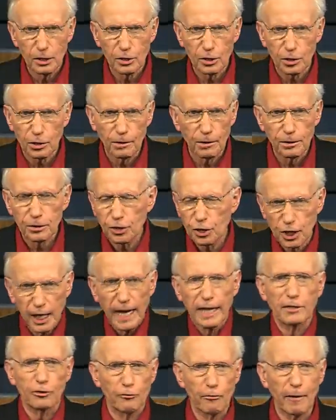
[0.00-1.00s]
concerned, she
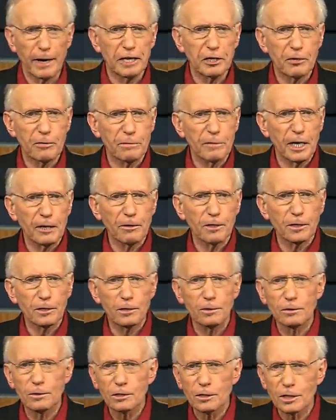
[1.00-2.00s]
had greater
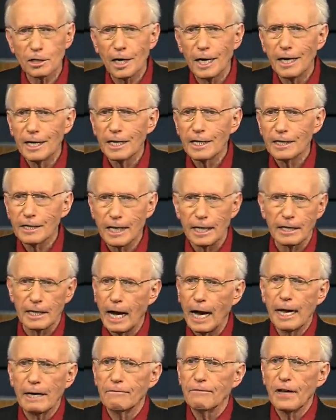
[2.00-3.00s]
miracles than
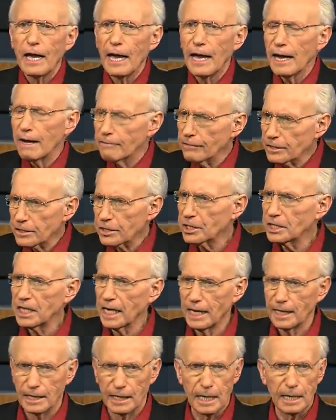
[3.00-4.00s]
I've ever
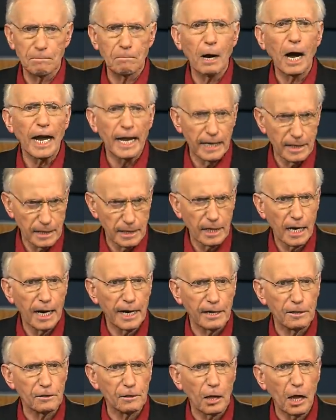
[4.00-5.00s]
seen in my
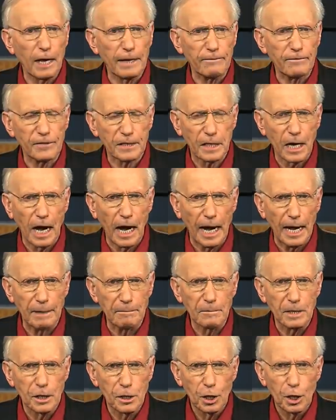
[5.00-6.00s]
entire
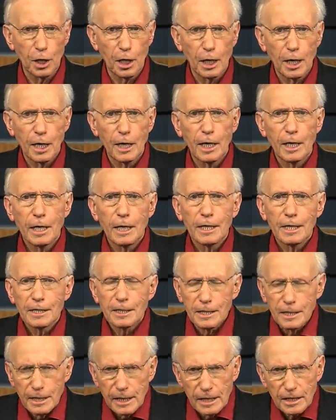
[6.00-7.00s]
lifetime.
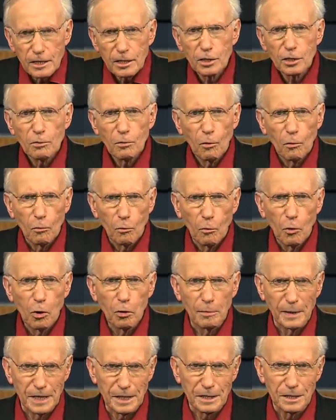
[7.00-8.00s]
This
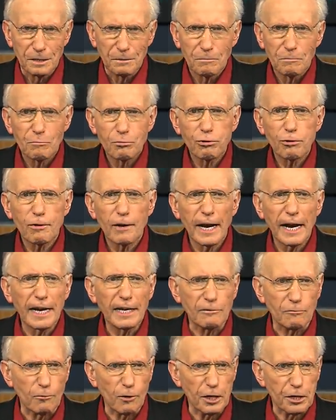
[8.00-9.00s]
woman
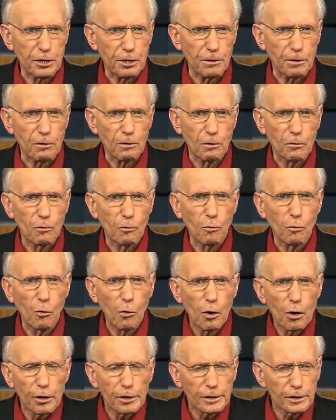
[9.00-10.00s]
prayed with her,
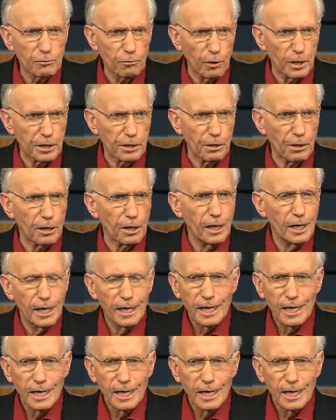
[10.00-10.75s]
worked with her,